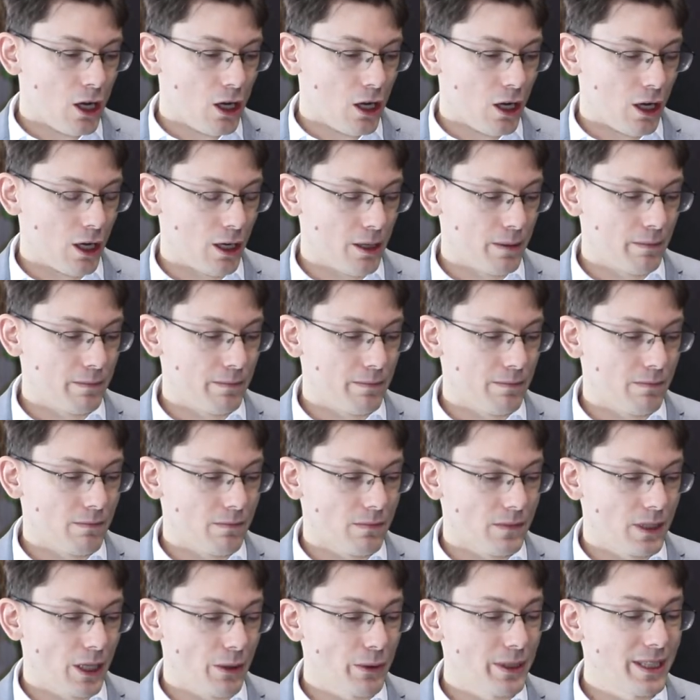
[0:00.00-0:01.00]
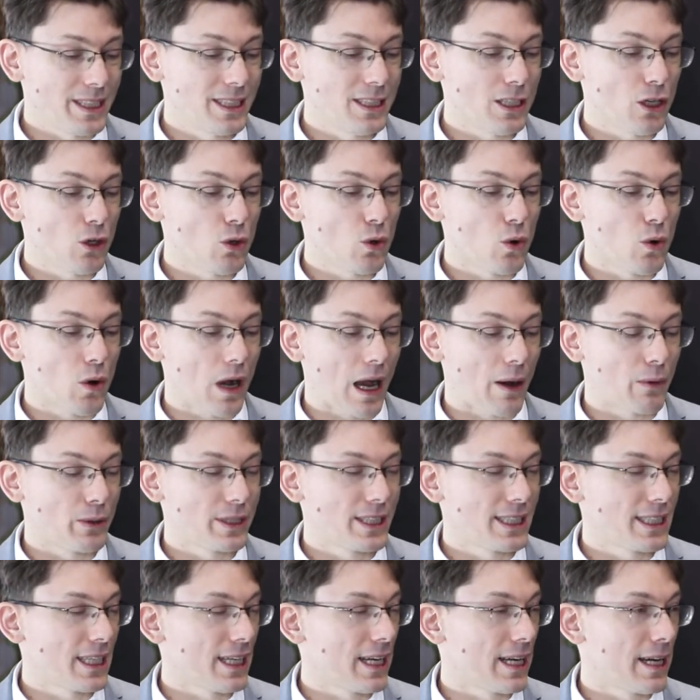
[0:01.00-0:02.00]
There is no, I would
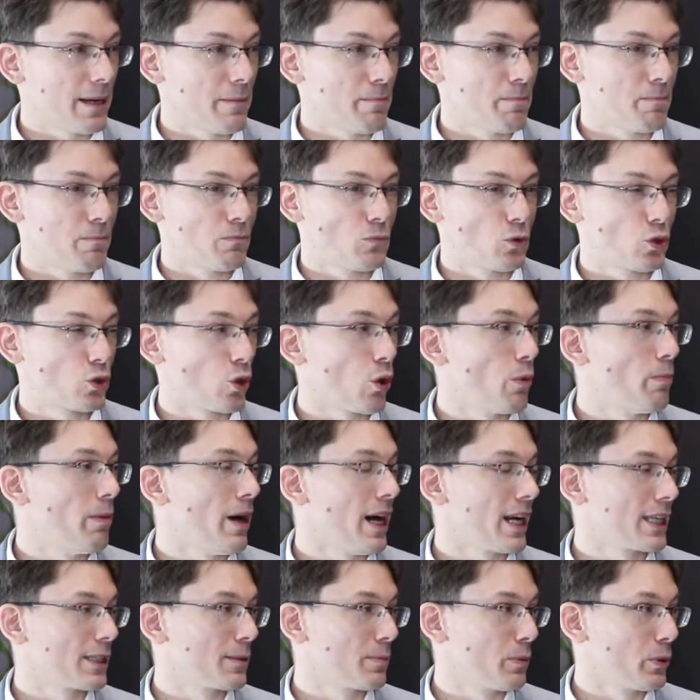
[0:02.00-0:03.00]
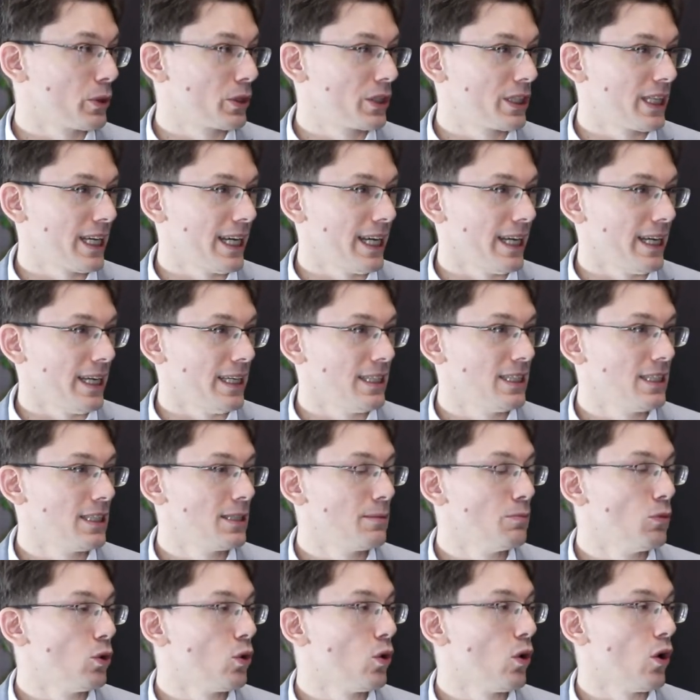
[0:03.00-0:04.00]
say, drawbacks per se. It is
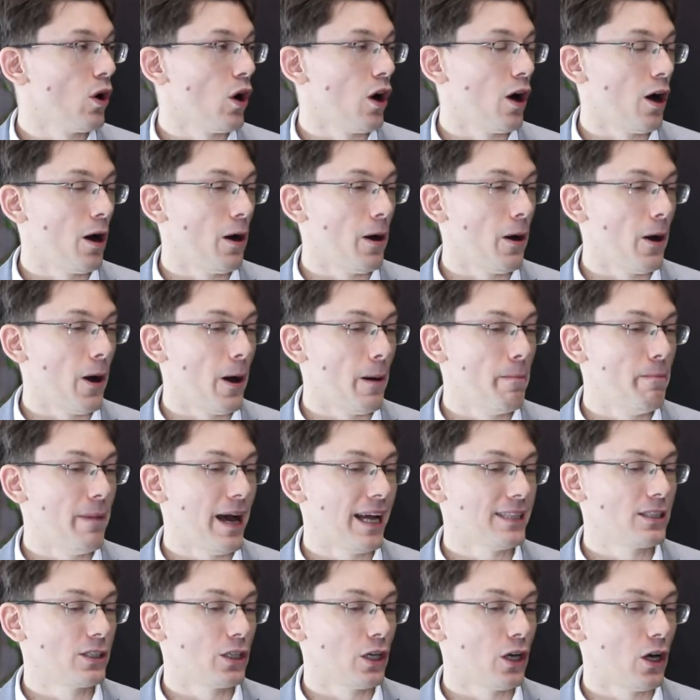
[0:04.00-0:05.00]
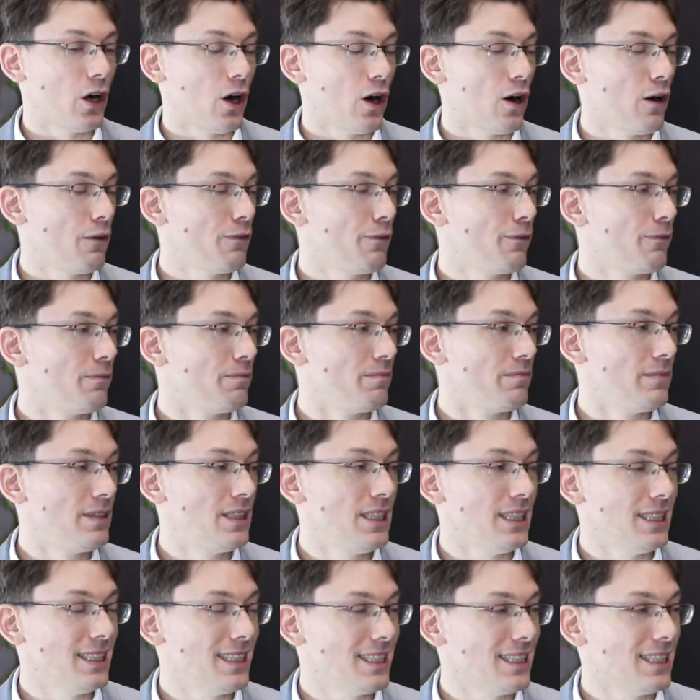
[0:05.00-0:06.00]
more a matter of
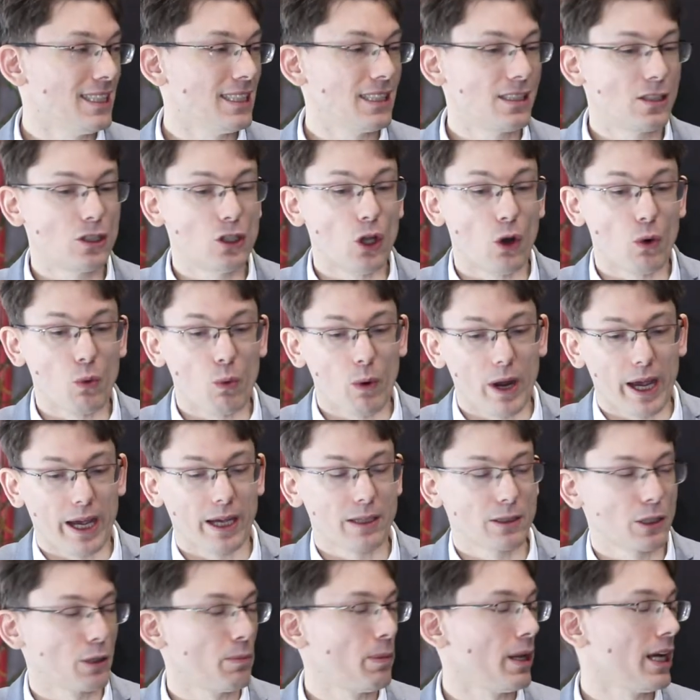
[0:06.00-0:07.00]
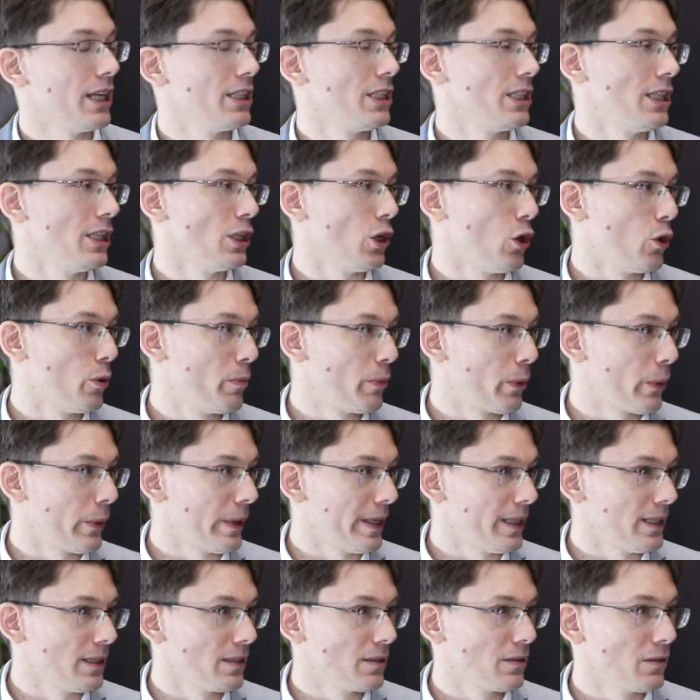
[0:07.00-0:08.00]
this is the way supply chain
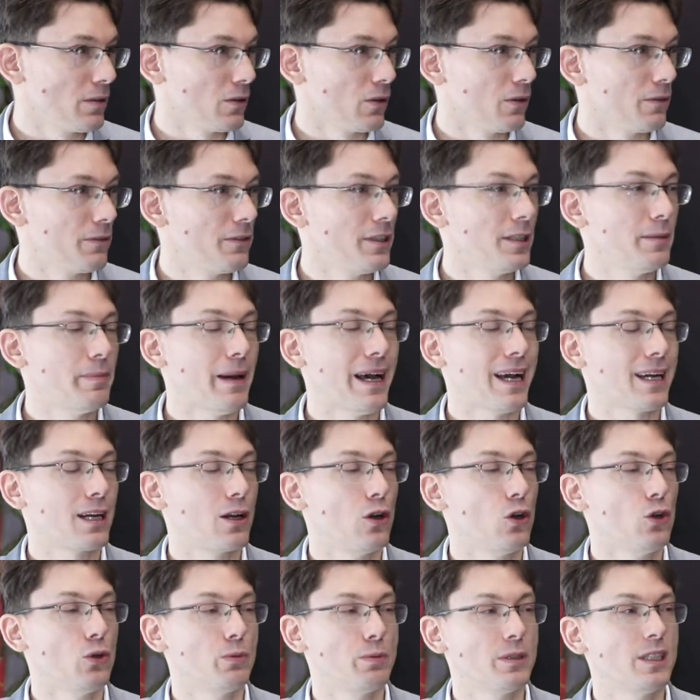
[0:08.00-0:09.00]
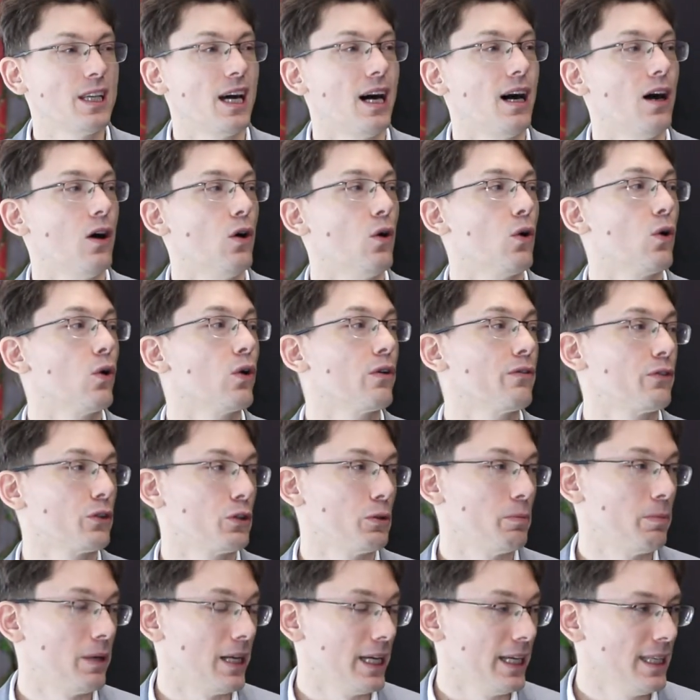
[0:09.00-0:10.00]
operates. You know, feedback loops are all over
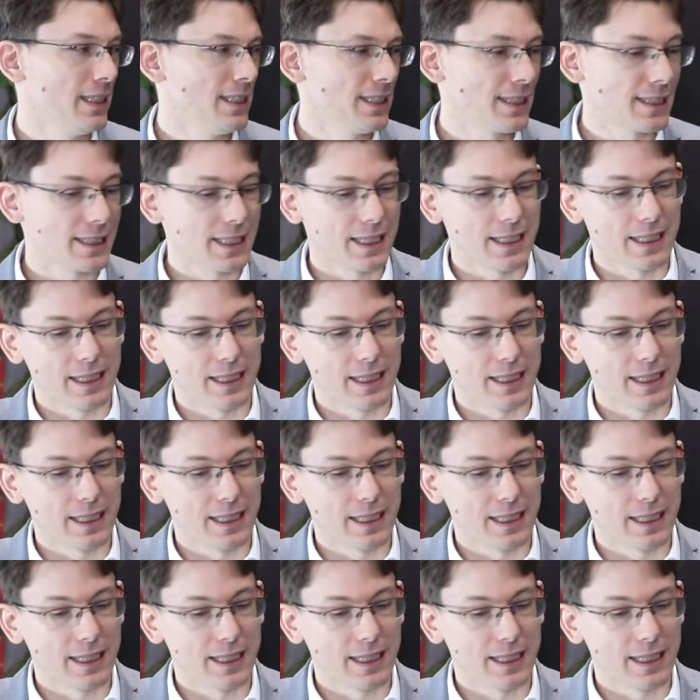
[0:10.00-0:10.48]
the place.